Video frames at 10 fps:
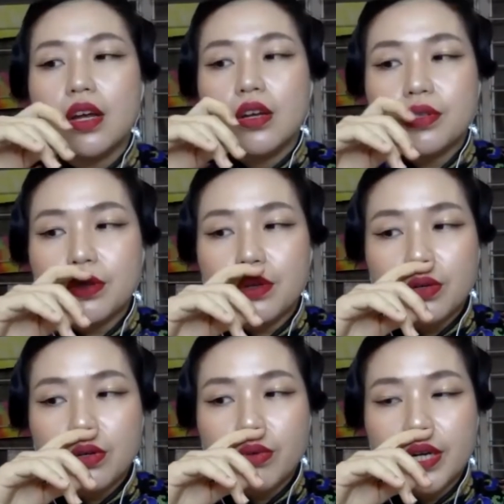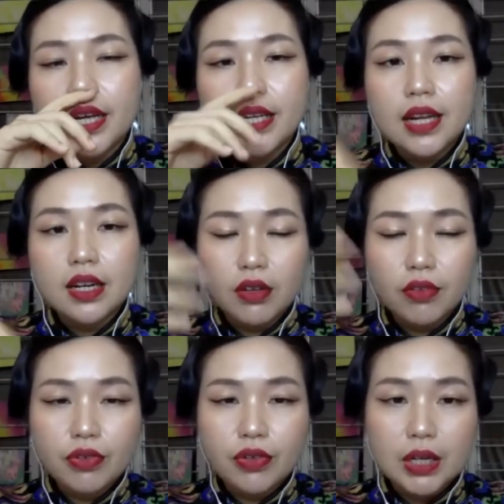So when I get a
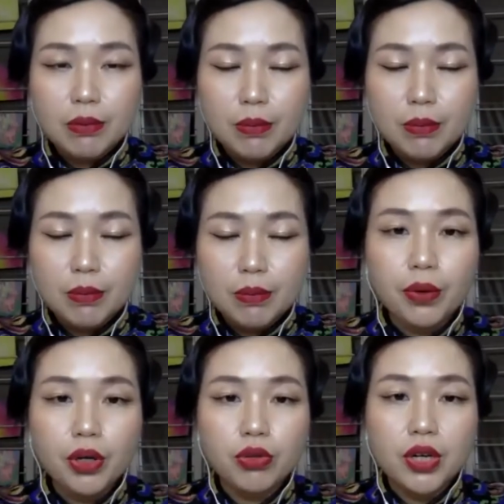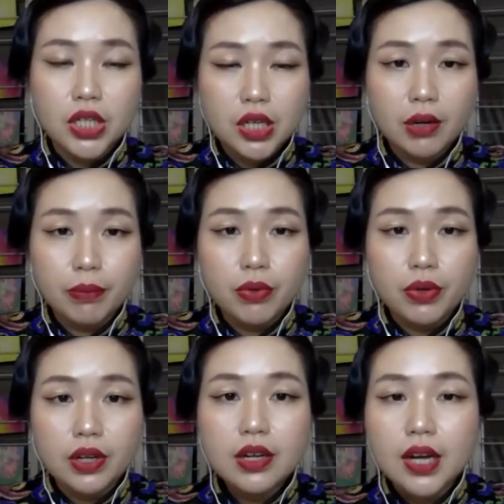few other people on board to actually help me
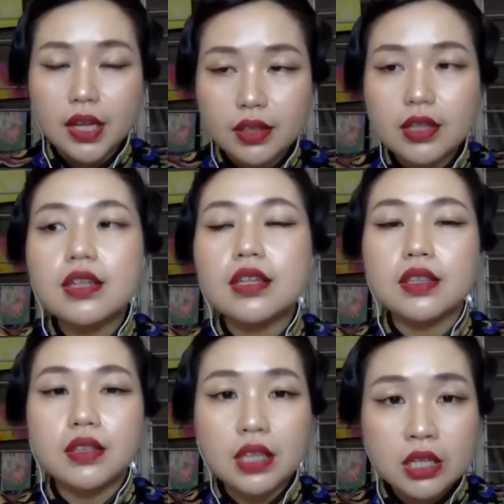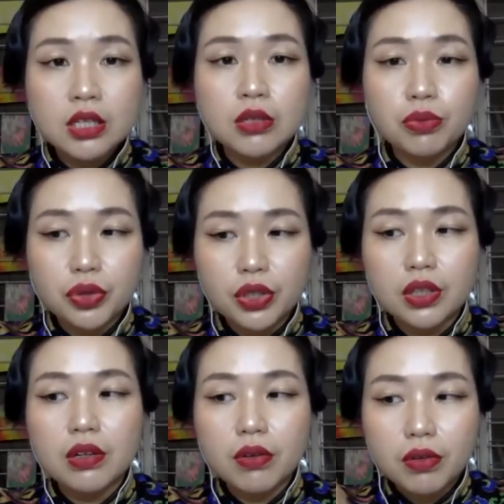with it, I think things would
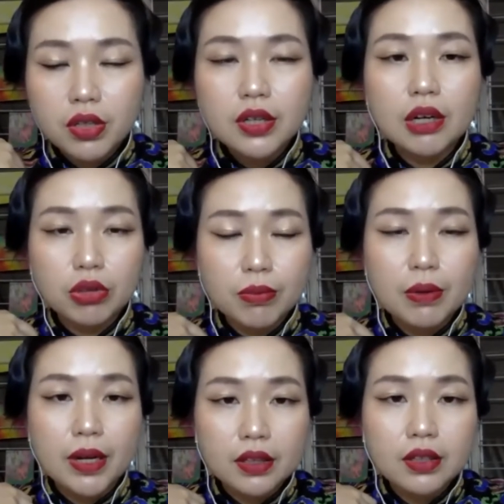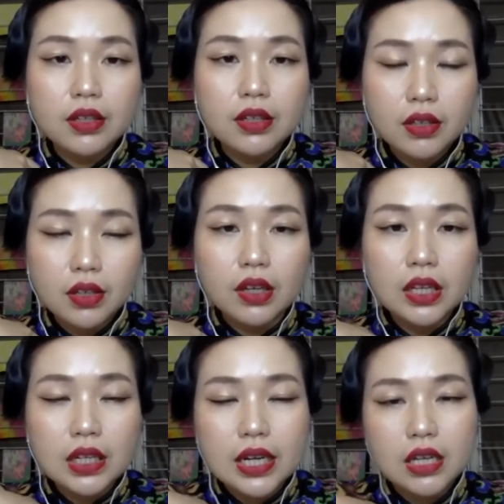turn out to be better
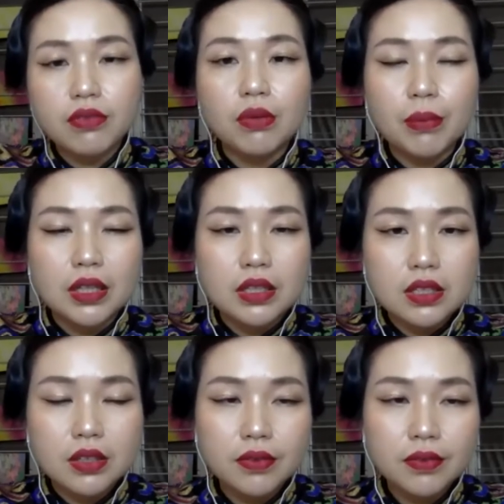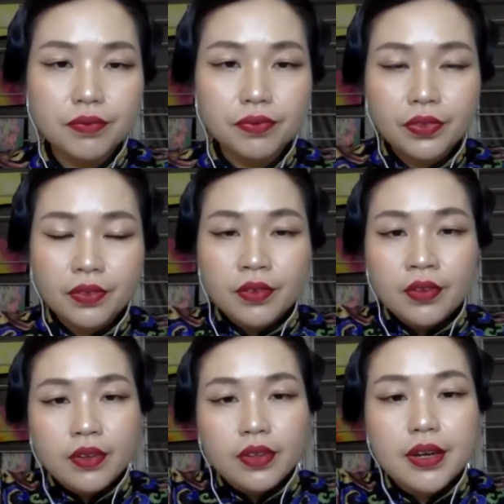in the next few months.
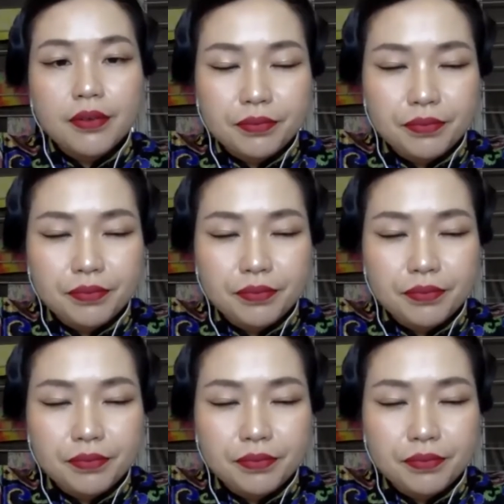Yeah.